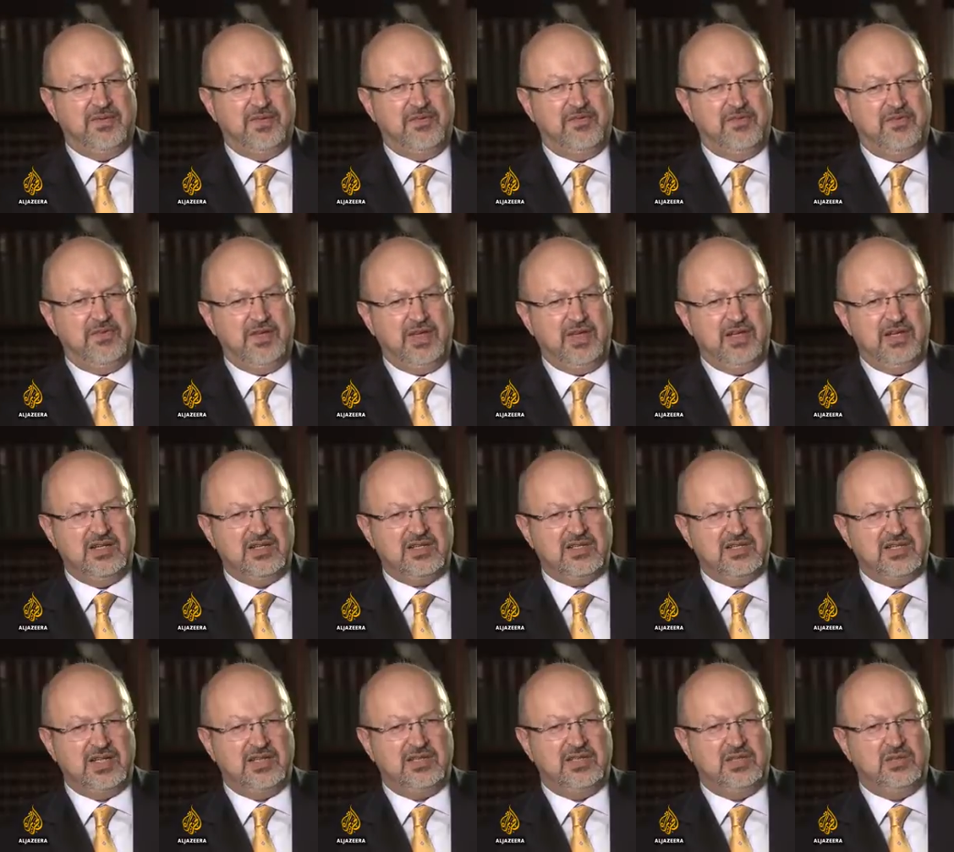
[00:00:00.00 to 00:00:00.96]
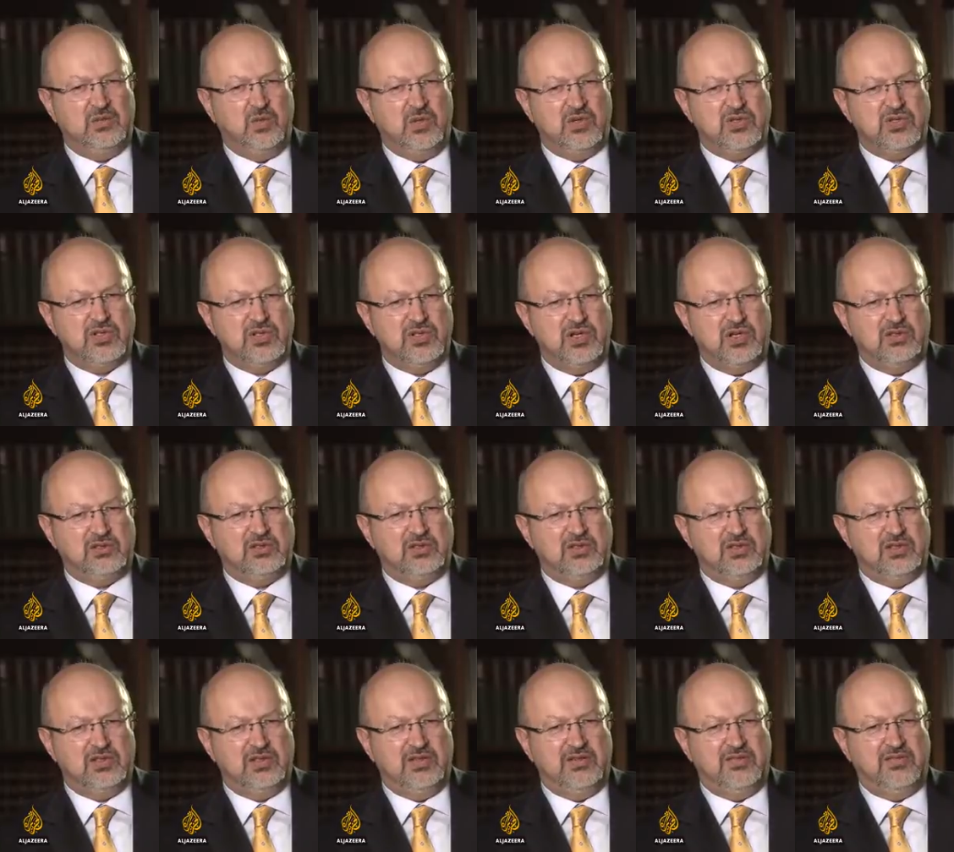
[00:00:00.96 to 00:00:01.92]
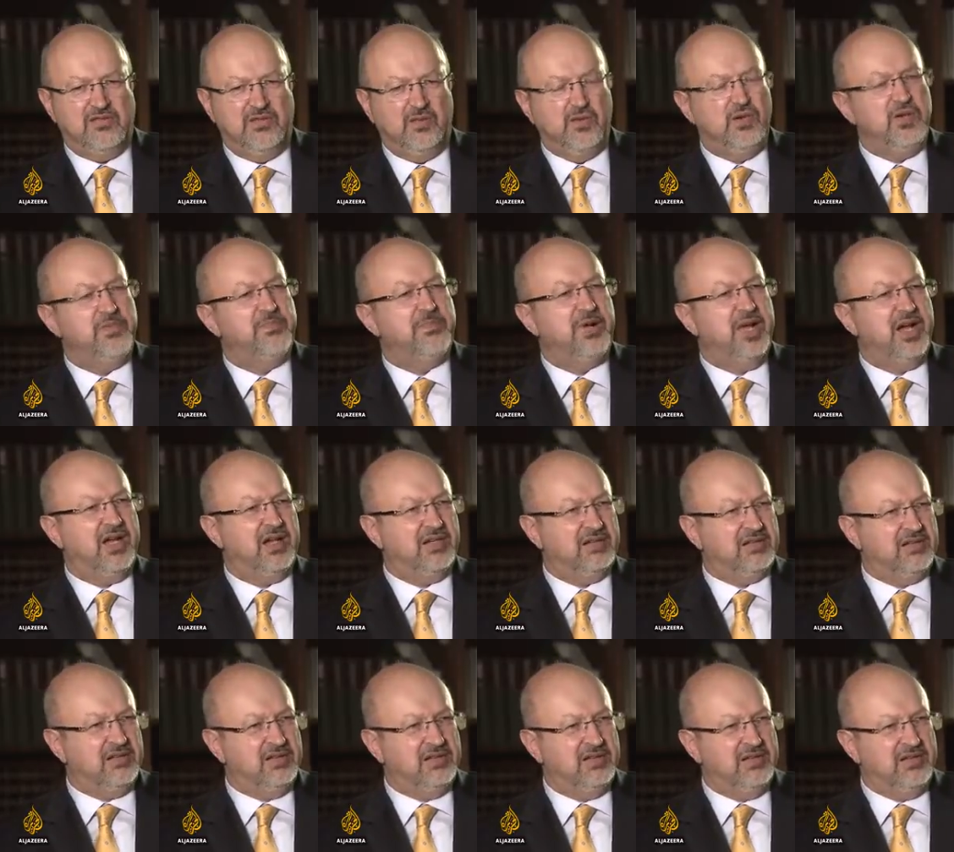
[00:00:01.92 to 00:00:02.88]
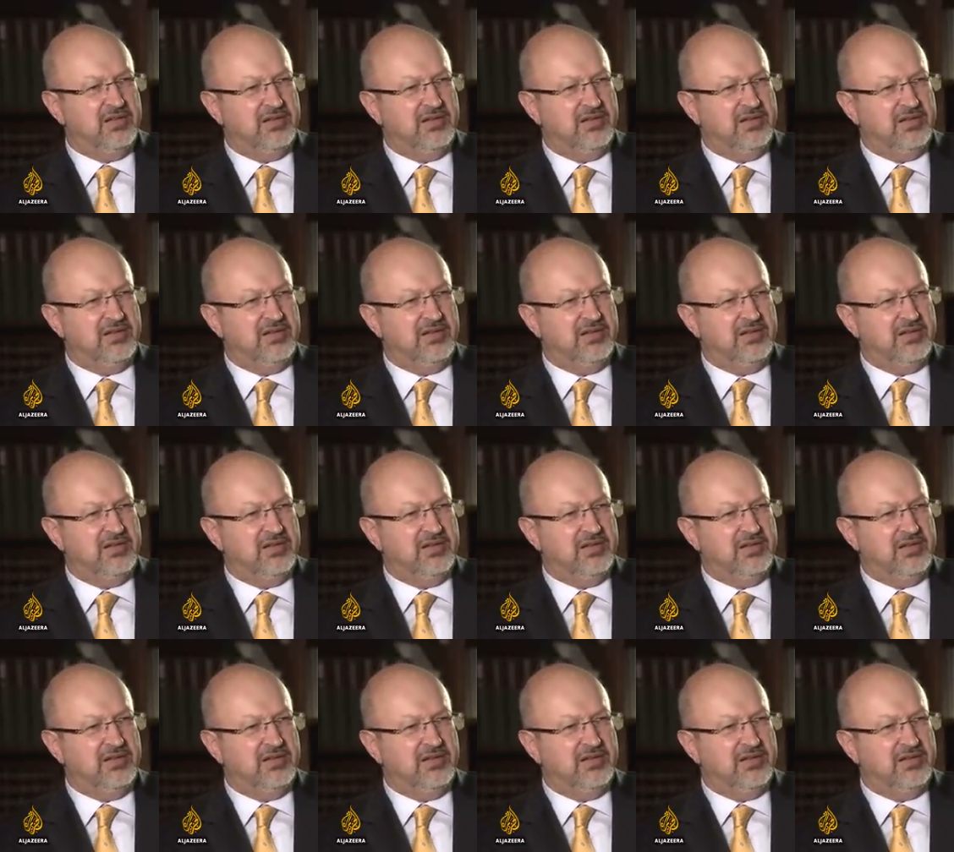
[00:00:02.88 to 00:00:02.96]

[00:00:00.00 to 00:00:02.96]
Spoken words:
feels that it was not fully part